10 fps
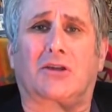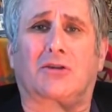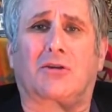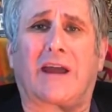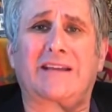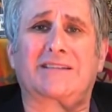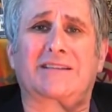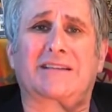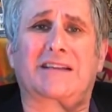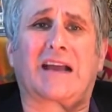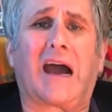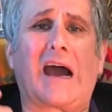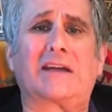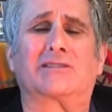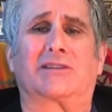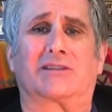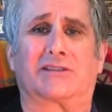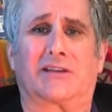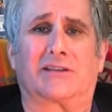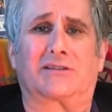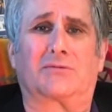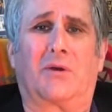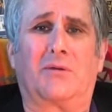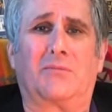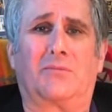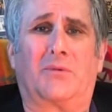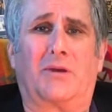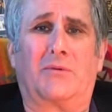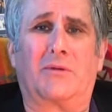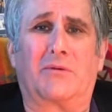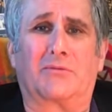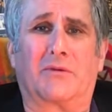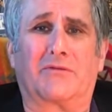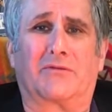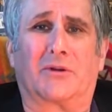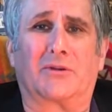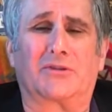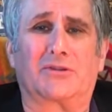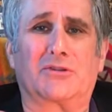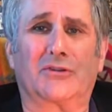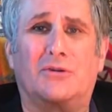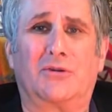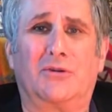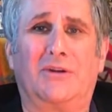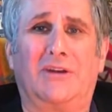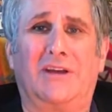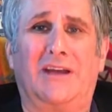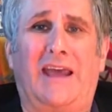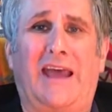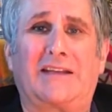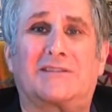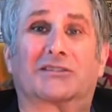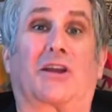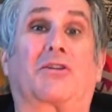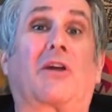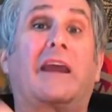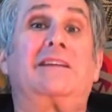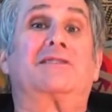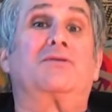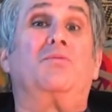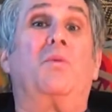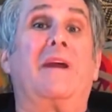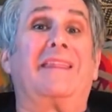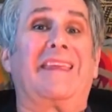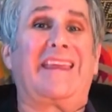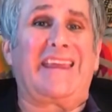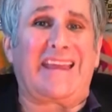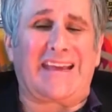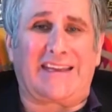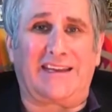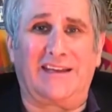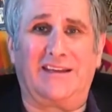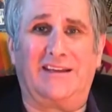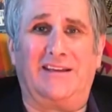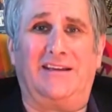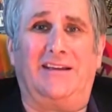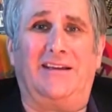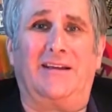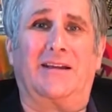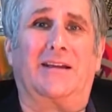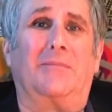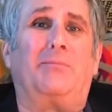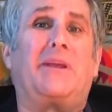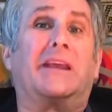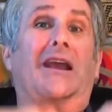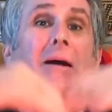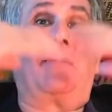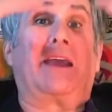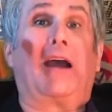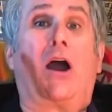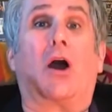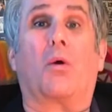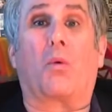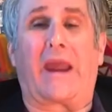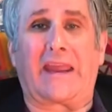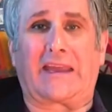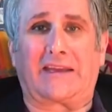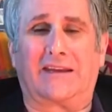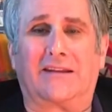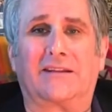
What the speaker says: Christ consciousness, what we would refer to as the Christ within becoming awakened.